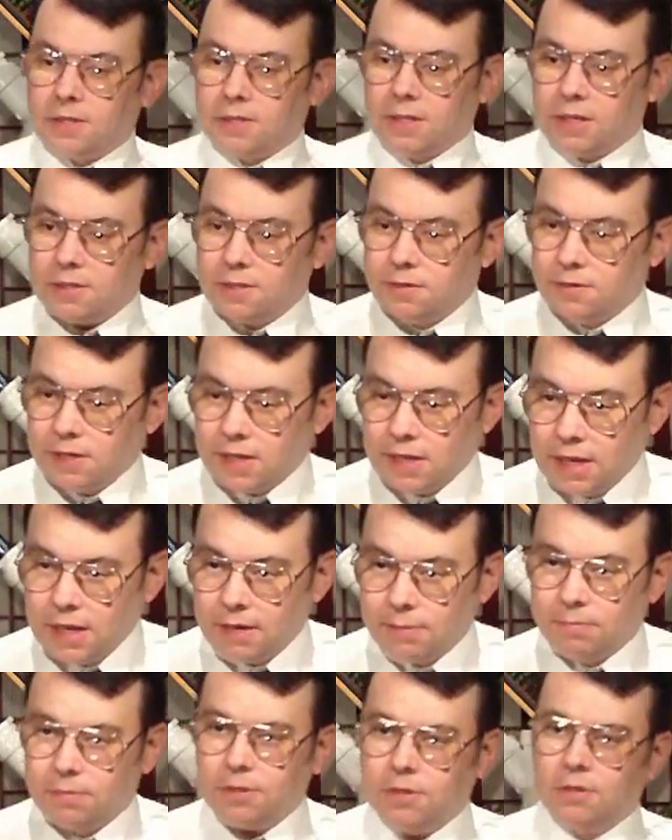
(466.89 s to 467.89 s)
so that you
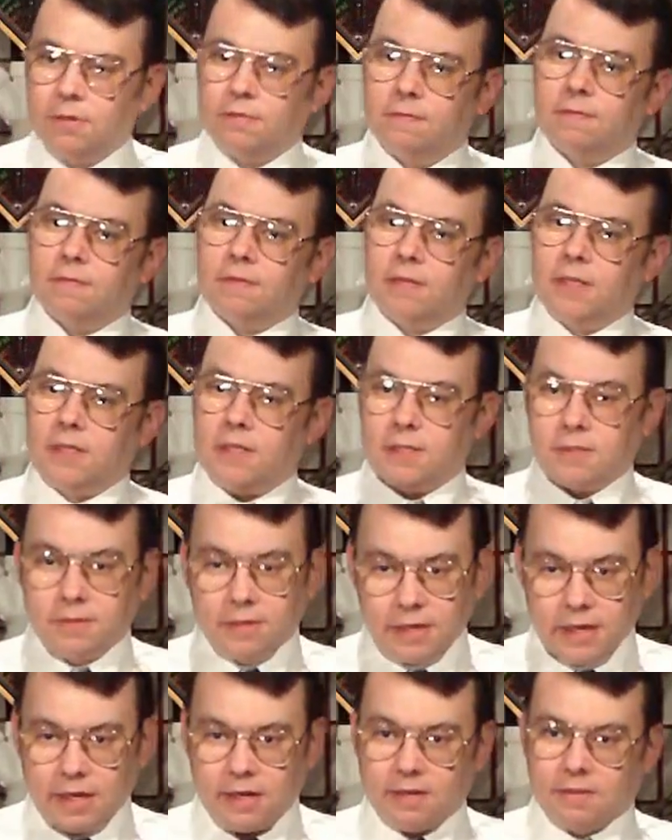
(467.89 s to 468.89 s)
can move
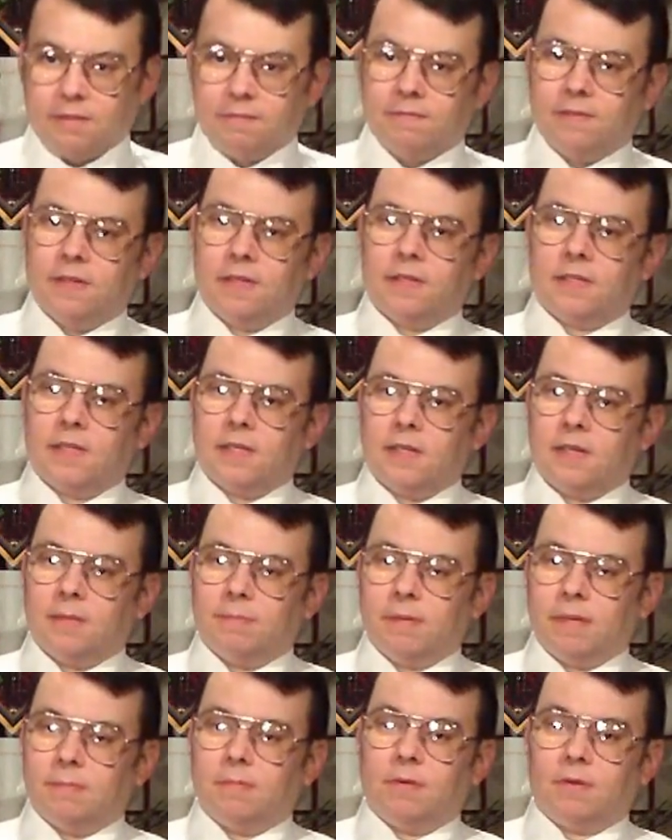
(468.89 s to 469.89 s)
into and out of the field a
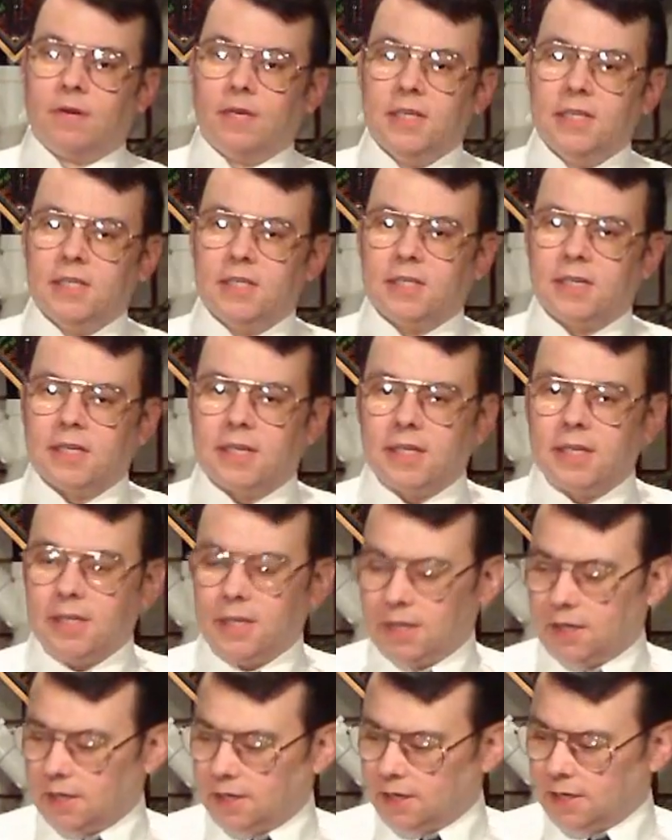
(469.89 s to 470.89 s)
little bit more
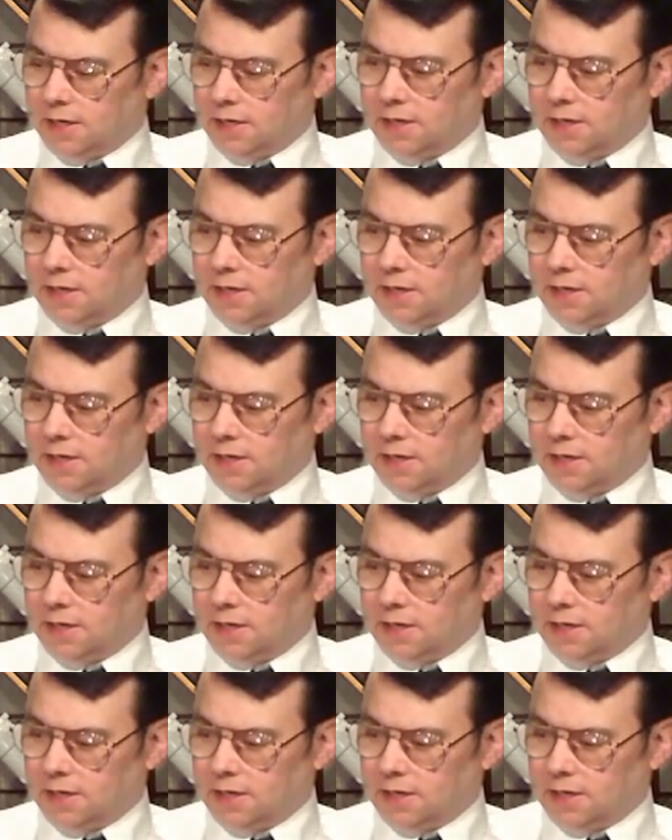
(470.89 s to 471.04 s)
easily